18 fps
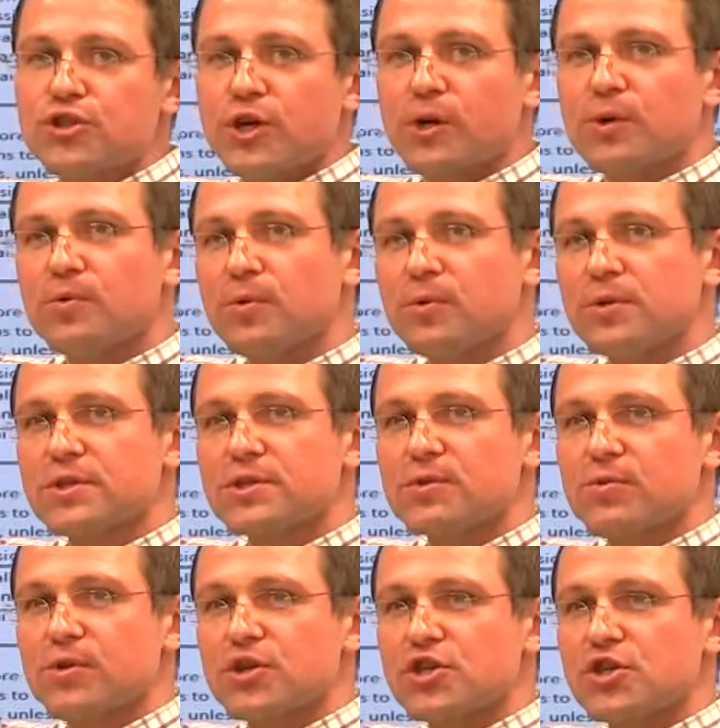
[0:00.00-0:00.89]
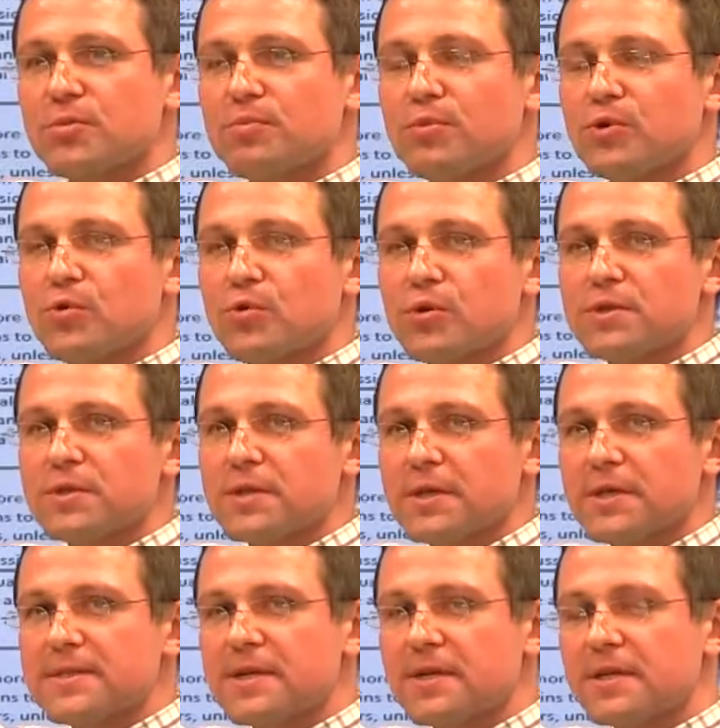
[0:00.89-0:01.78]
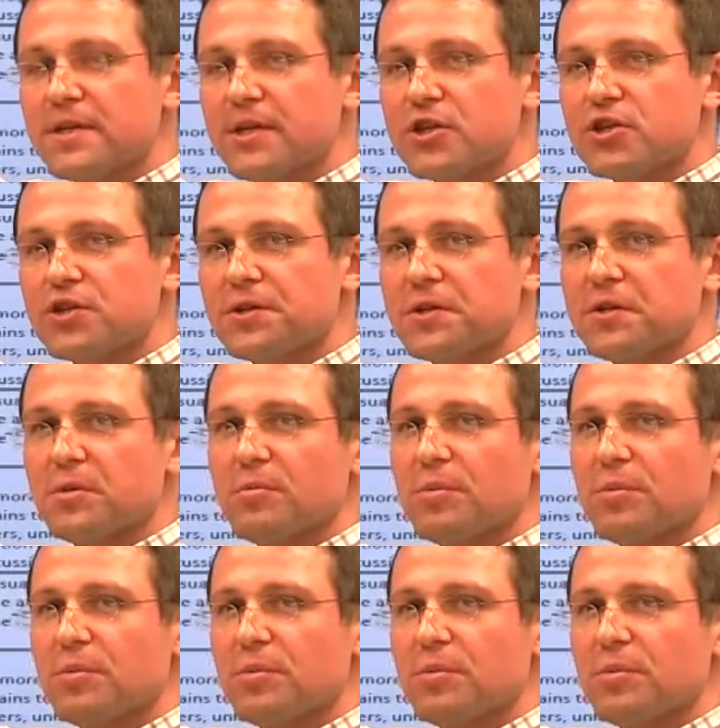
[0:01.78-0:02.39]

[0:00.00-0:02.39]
out for this question because citation in the